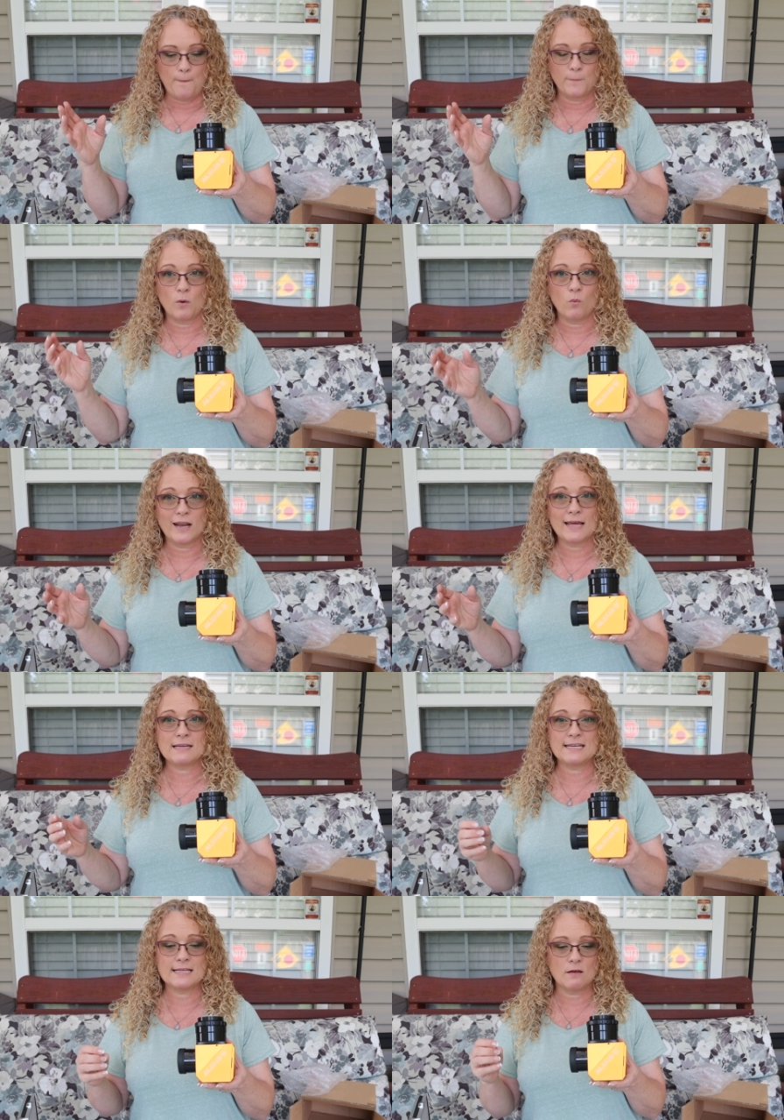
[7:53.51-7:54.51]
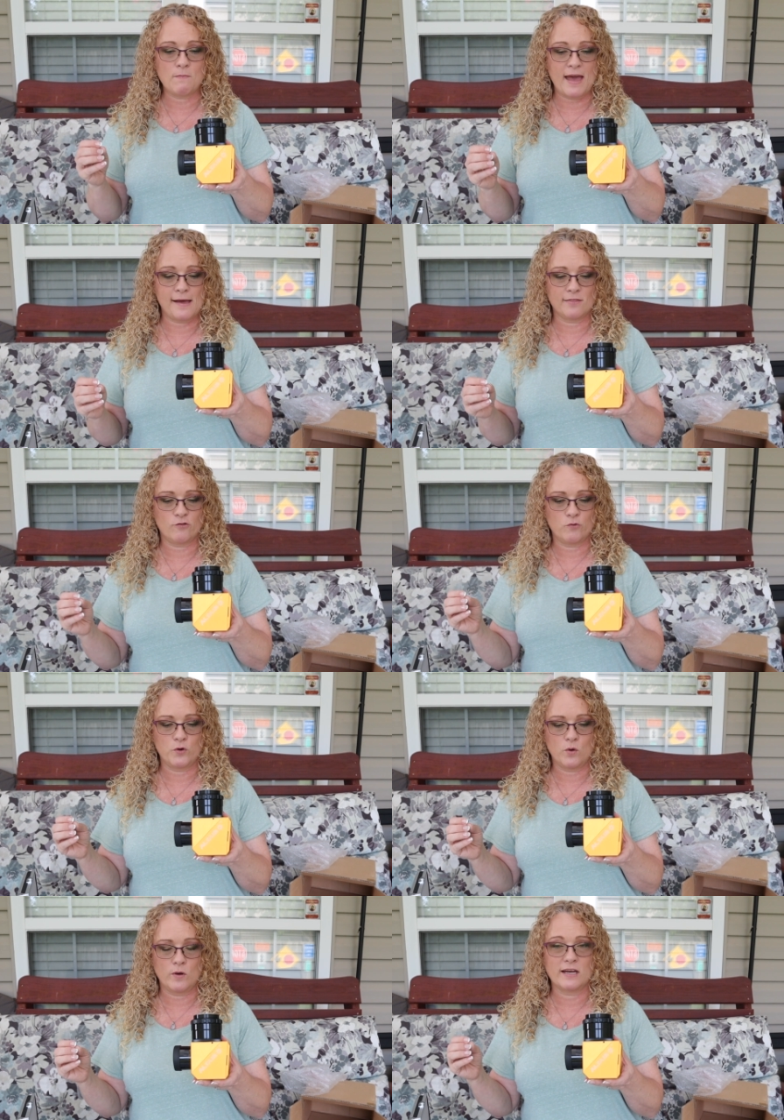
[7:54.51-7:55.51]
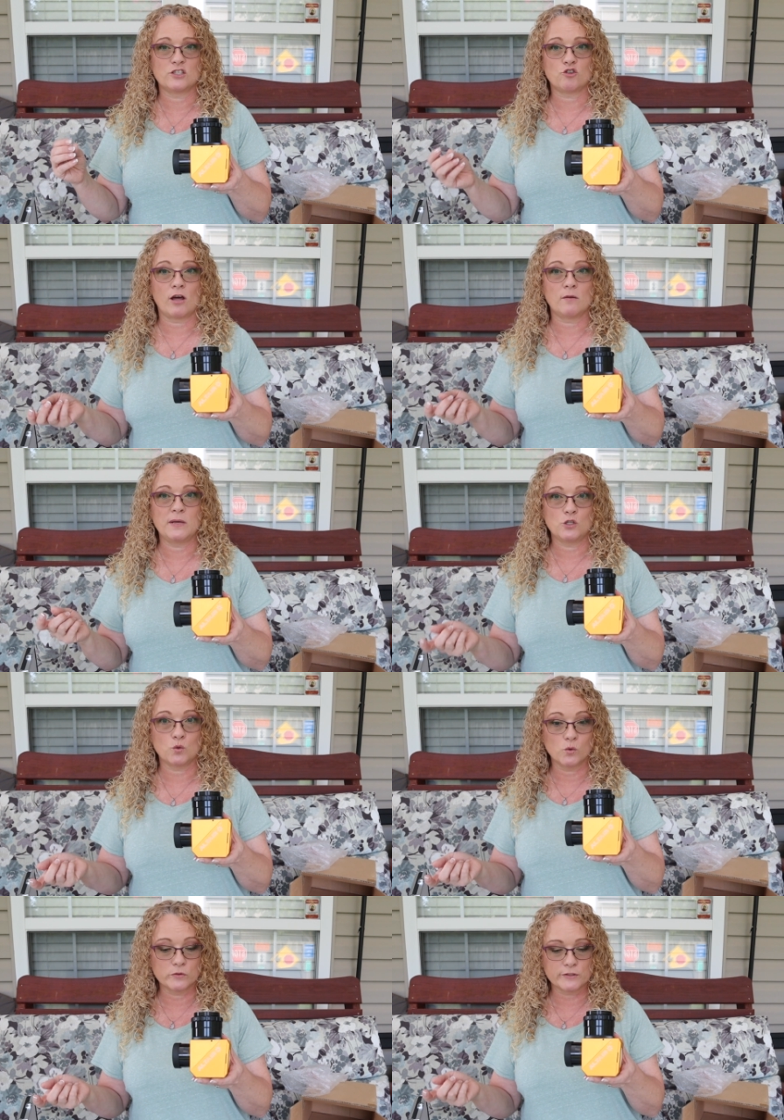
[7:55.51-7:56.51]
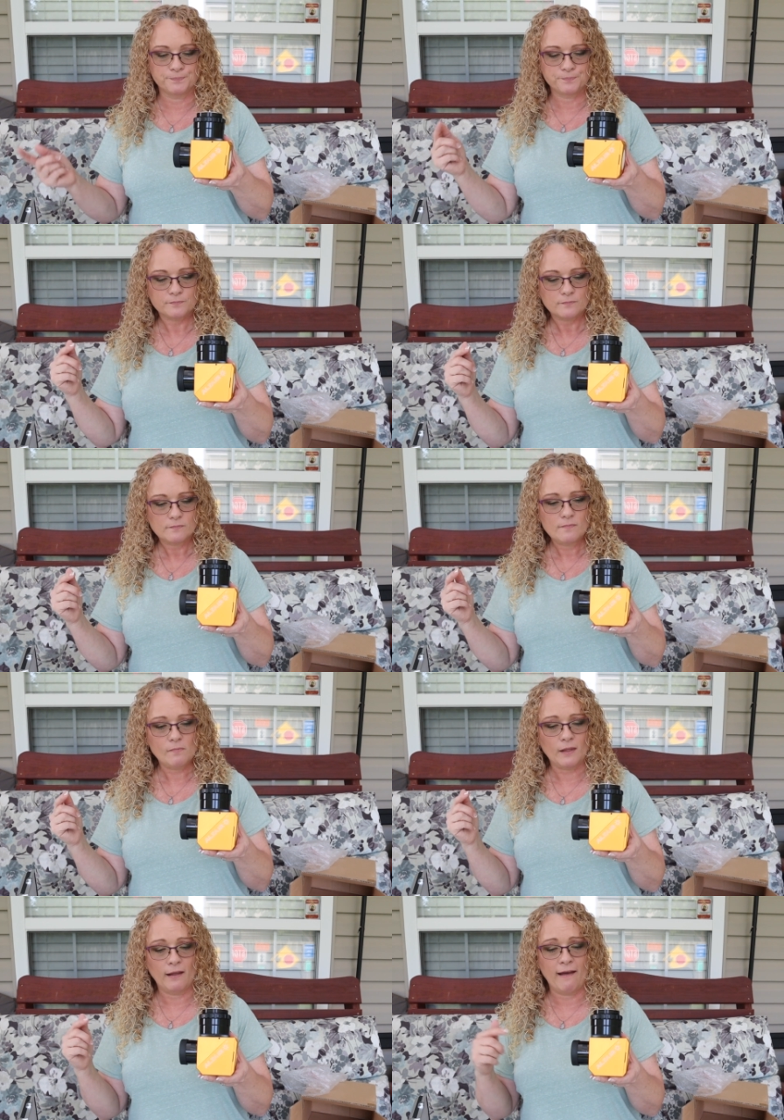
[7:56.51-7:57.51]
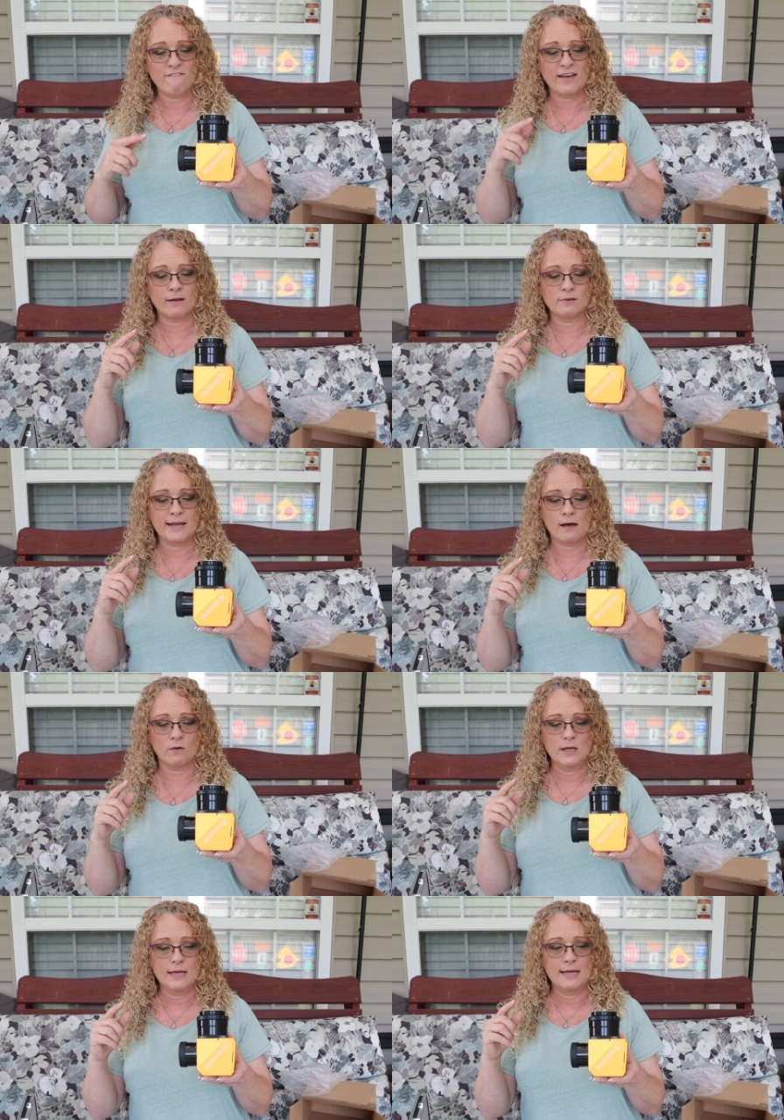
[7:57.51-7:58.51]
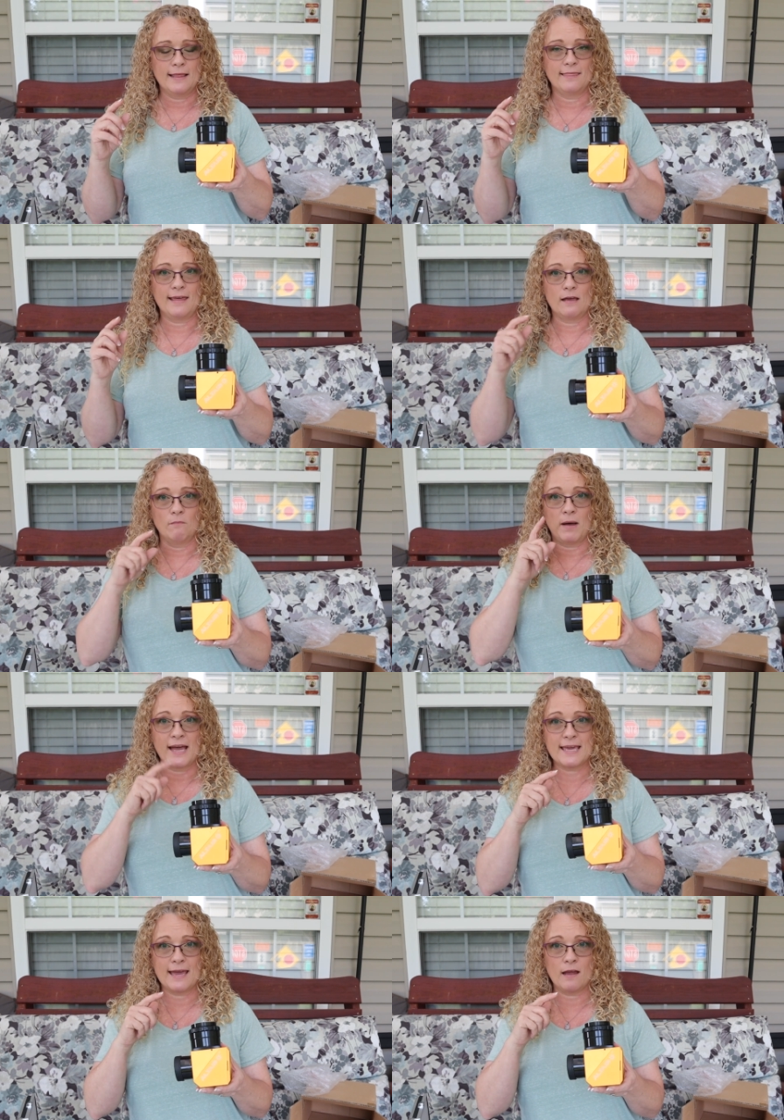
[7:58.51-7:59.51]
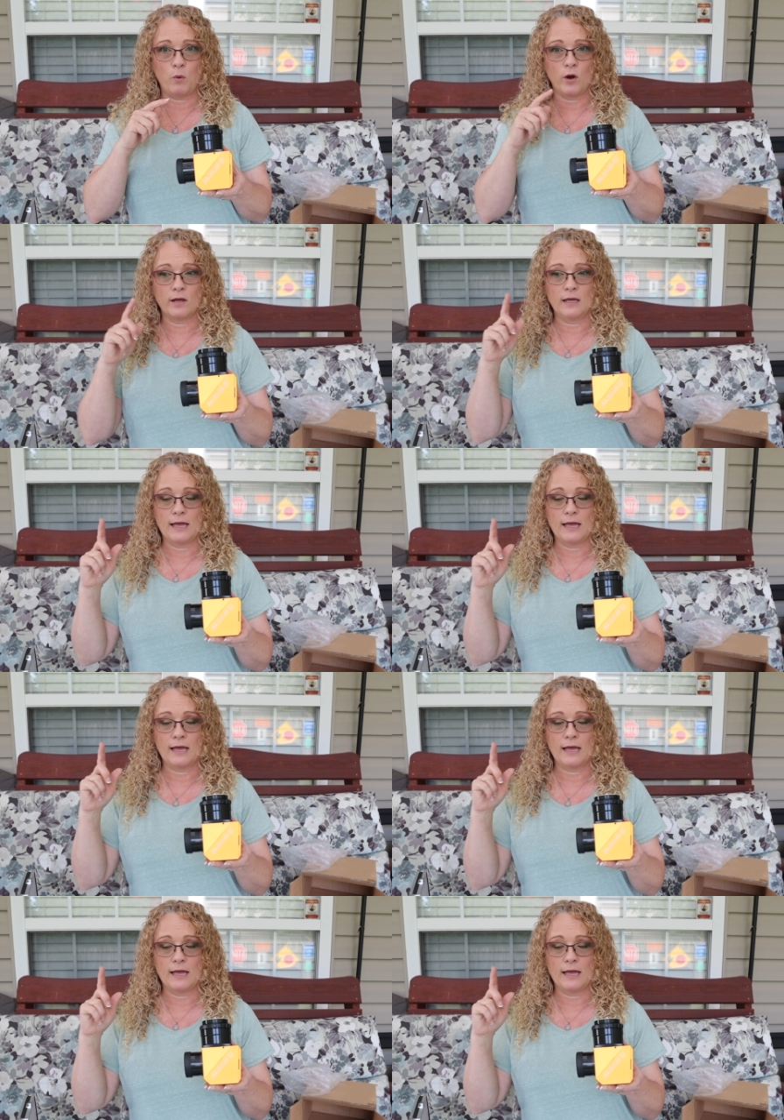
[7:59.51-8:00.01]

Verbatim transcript: But when I did the math through Astronomy Tools, I found out that my camera